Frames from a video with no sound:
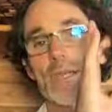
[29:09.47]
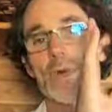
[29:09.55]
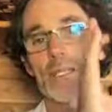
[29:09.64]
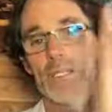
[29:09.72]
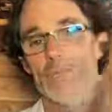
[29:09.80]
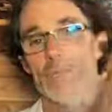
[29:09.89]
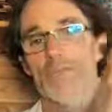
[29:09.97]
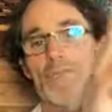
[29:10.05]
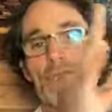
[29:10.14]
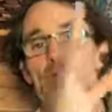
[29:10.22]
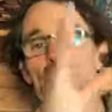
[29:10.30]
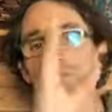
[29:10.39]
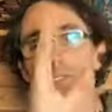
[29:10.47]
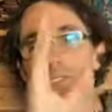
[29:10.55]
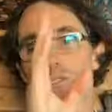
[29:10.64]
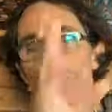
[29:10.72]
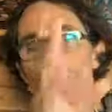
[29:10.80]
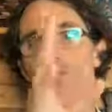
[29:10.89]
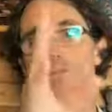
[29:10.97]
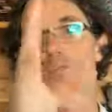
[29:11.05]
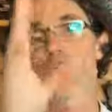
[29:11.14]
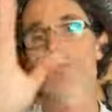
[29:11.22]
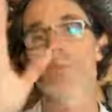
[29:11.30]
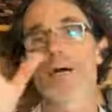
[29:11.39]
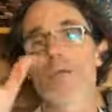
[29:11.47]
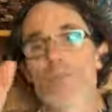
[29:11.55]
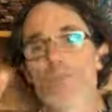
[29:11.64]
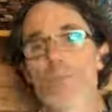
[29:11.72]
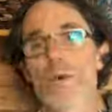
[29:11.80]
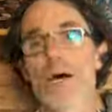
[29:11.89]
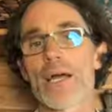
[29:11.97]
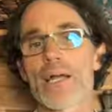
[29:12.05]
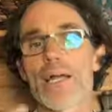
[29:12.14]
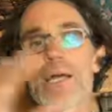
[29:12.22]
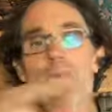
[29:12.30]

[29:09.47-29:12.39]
what different frequencies do to the mind and the body,